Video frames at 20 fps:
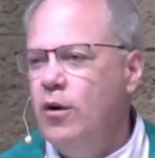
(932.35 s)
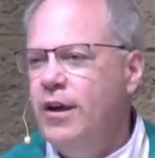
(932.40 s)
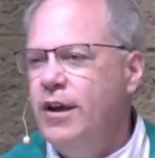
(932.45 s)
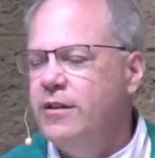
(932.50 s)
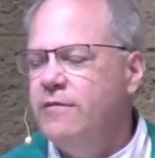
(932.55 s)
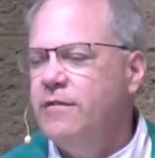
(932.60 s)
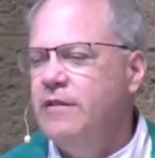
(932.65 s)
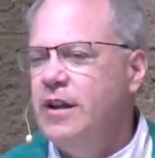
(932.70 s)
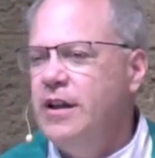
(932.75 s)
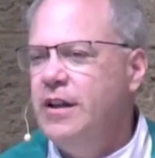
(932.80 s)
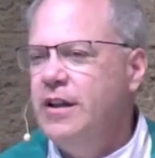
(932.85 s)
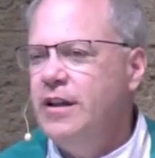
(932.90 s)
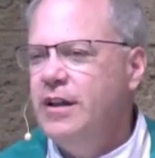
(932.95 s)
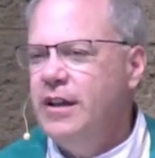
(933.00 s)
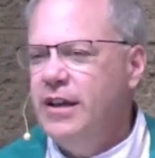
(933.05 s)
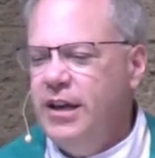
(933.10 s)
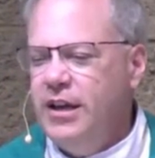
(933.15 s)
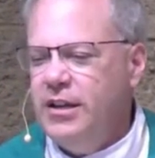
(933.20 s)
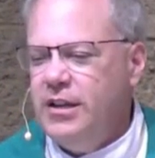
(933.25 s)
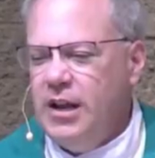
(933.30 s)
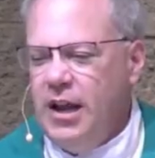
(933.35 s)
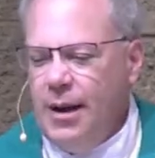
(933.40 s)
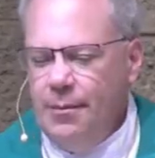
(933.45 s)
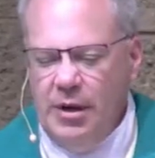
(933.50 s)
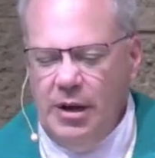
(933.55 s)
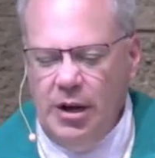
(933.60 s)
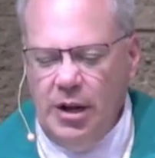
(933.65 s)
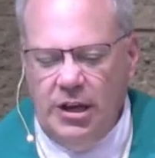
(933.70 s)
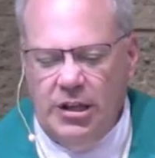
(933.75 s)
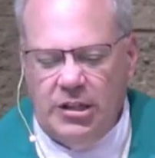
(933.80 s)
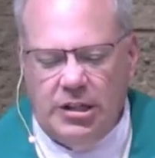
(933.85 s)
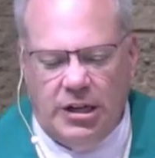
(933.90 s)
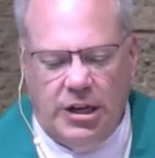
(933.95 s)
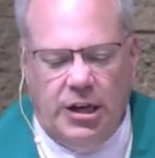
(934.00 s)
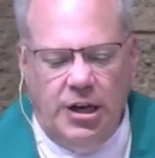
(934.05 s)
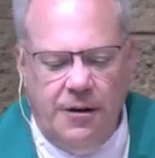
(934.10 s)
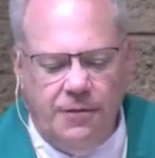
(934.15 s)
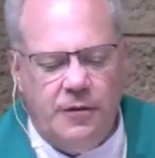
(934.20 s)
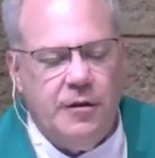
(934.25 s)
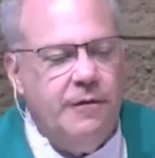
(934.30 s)
It, it, I mean, it's a
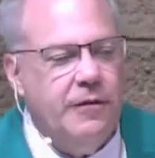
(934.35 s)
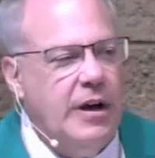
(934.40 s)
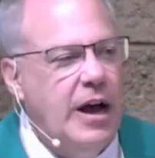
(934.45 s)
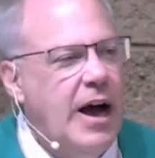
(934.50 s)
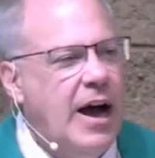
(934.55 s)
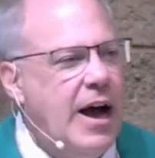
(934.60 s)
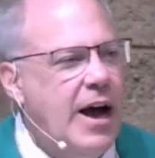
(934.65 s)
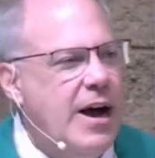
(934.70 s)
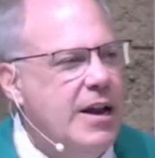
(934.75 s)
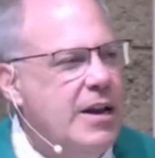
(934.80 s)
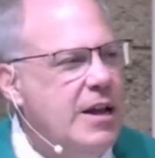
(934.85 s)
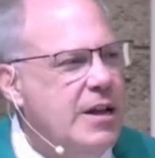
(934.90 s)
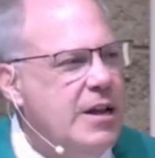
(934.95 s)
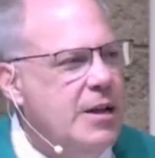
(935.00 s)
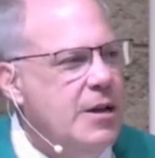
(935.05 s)
gift of God,